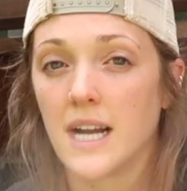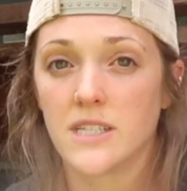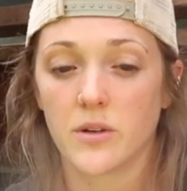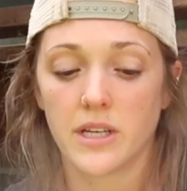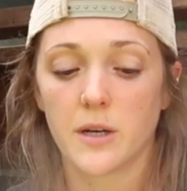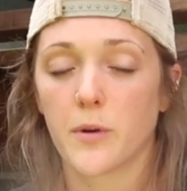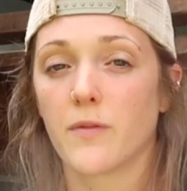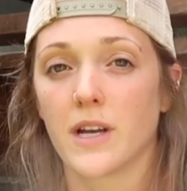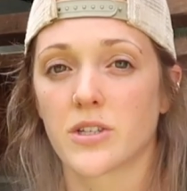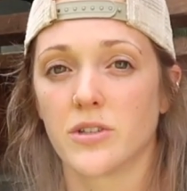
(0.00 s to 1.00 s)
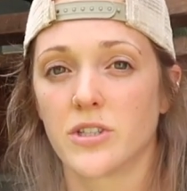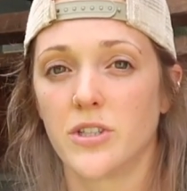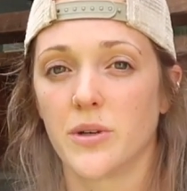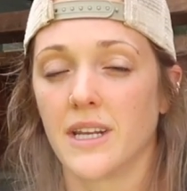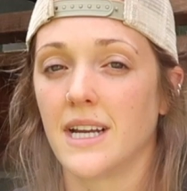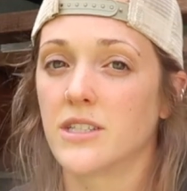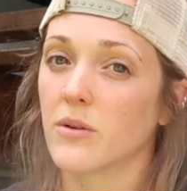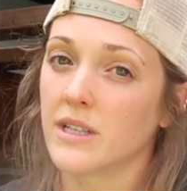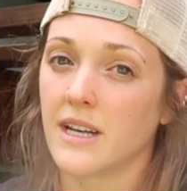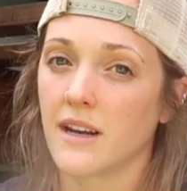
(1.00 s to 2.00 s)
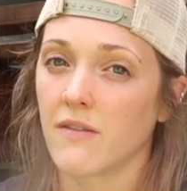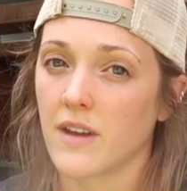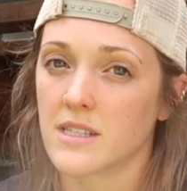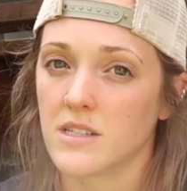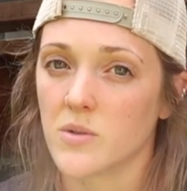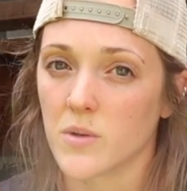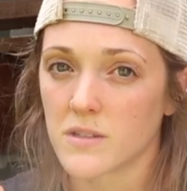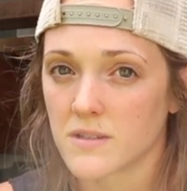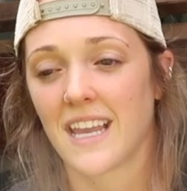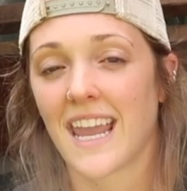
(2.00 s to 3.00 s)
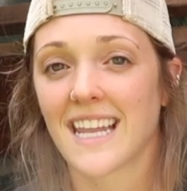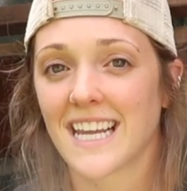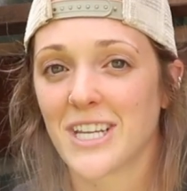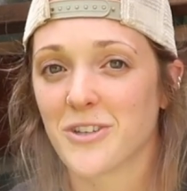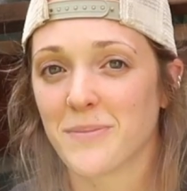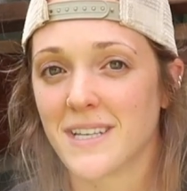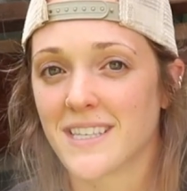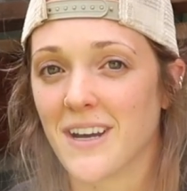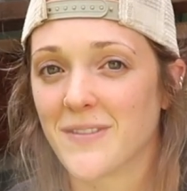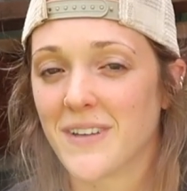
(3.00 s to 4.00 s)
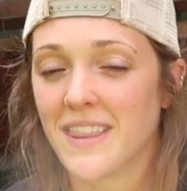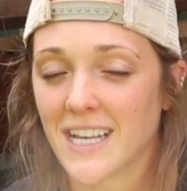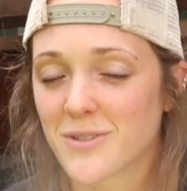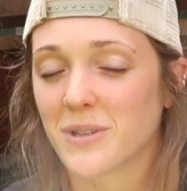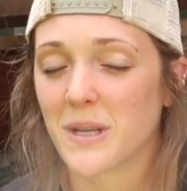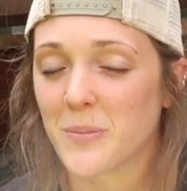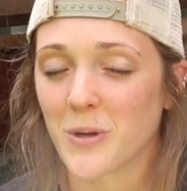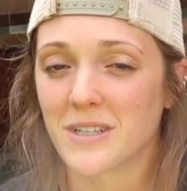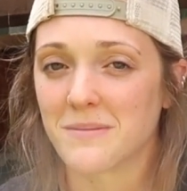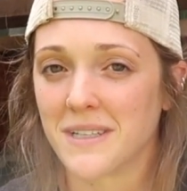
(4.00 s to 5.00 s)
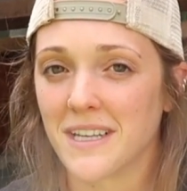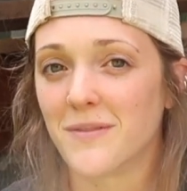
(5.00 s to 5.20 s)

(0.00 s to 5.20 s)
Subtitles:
I don't need a professional to do it. I don't need any fancy tools, and I can do it myself, and that's really important to me.